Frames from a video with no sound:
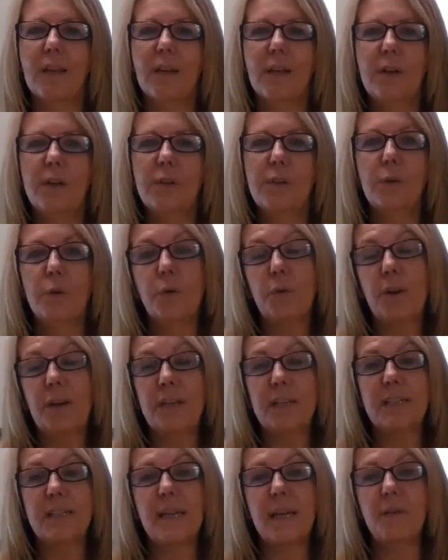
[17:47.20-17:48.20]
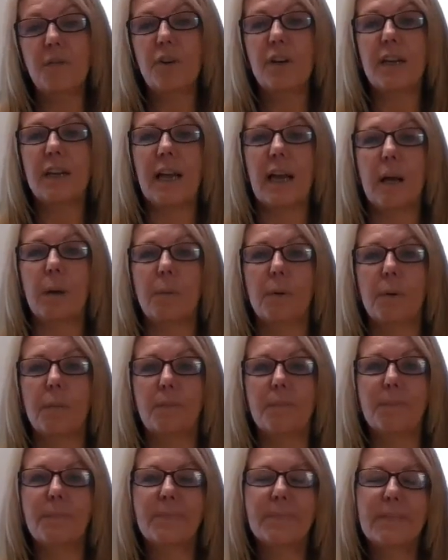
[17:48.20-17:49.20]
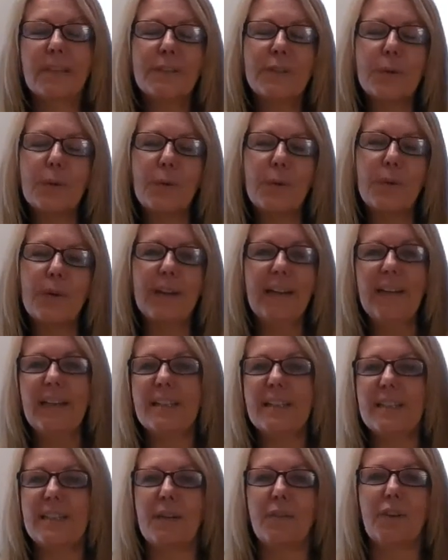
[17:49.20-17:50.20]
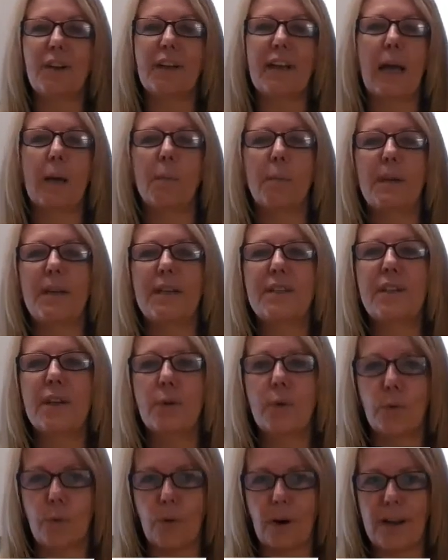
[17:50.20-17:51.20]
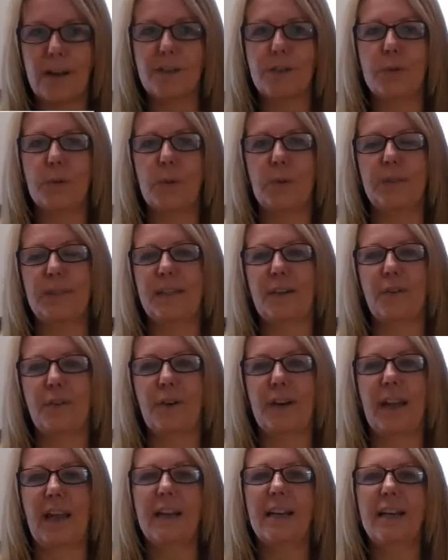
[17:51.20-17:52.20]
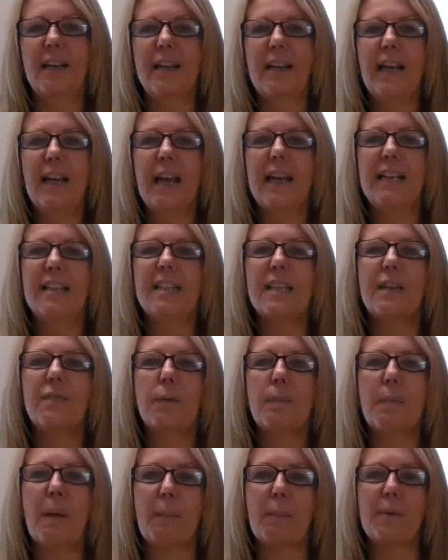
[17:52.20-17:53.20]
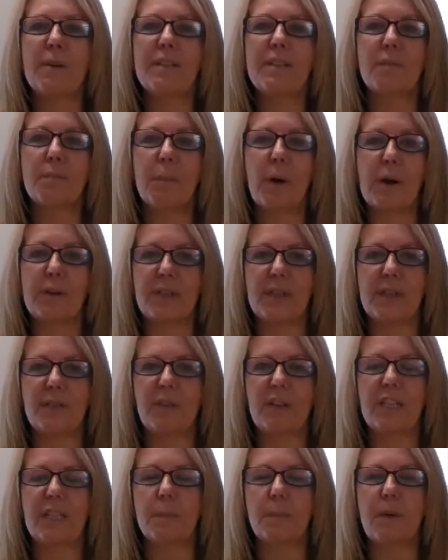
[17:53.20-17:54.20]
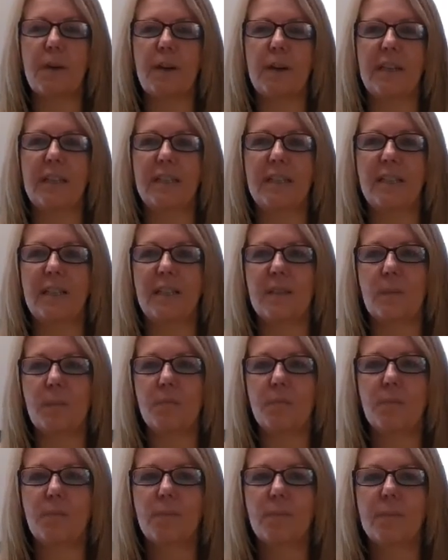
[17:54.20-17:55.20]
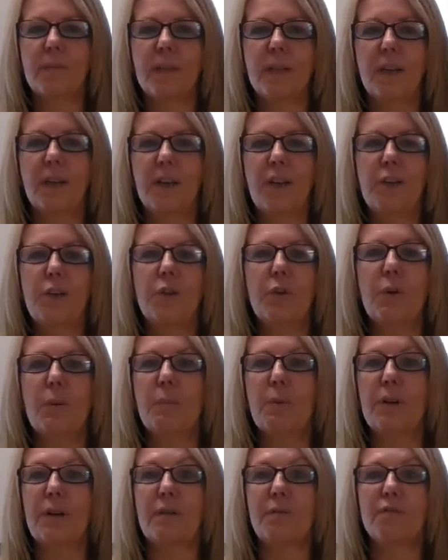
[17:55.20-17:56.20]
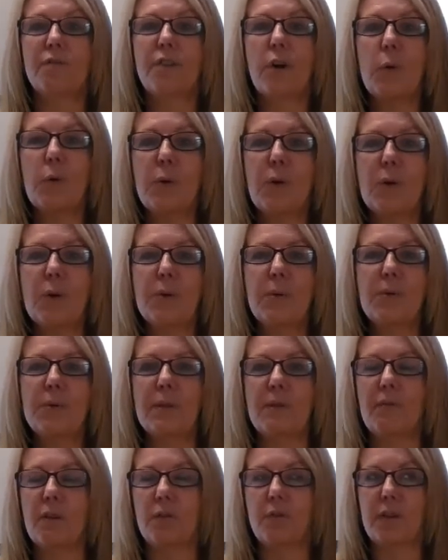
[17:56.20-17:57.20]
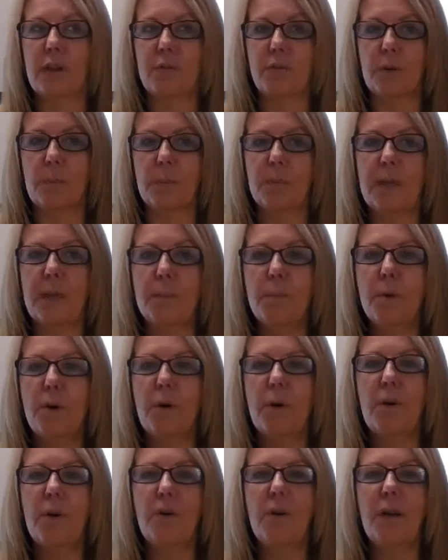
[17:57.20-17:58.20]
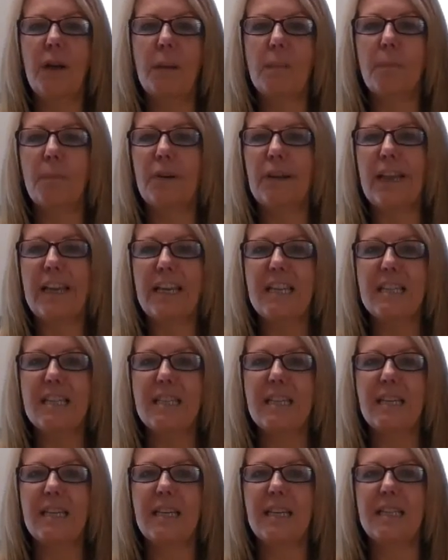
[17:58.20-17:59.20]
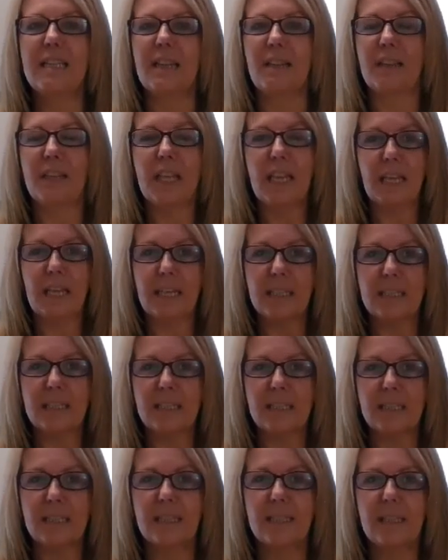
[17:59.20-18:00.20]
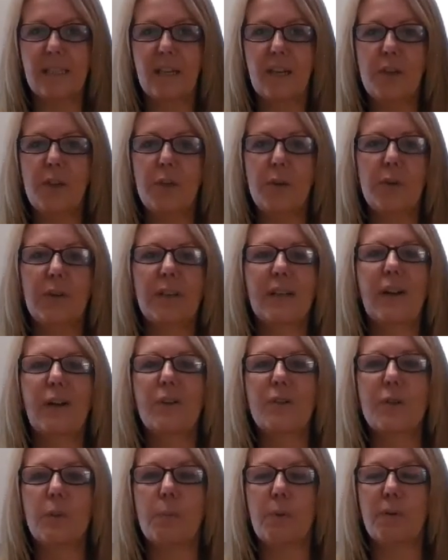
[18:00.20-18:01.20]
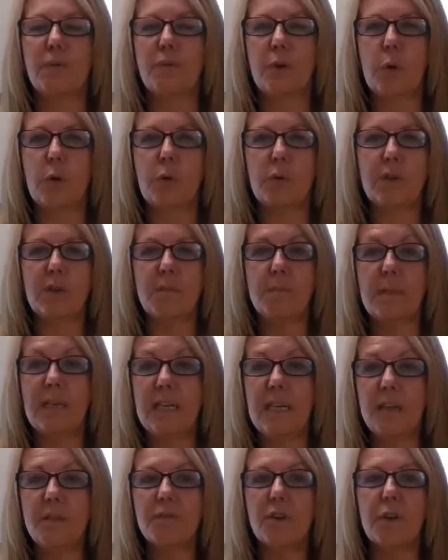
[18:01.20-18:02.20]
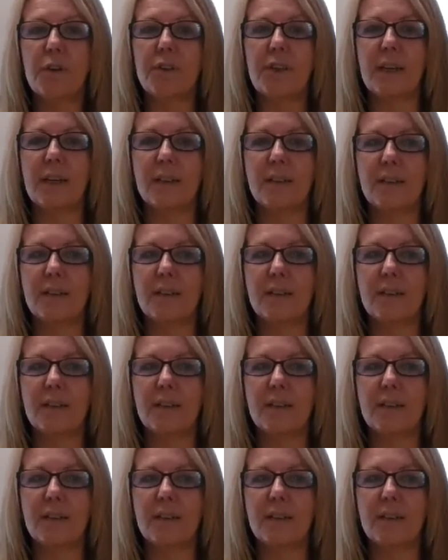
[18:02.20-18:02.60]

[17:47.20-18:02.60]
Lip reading: So create a savoring album. So creating a savoring album is a great tool to create and savor memories of positive experiences. You can put in photos of your favorite people, places, and things. You can also put photos of meaningful things,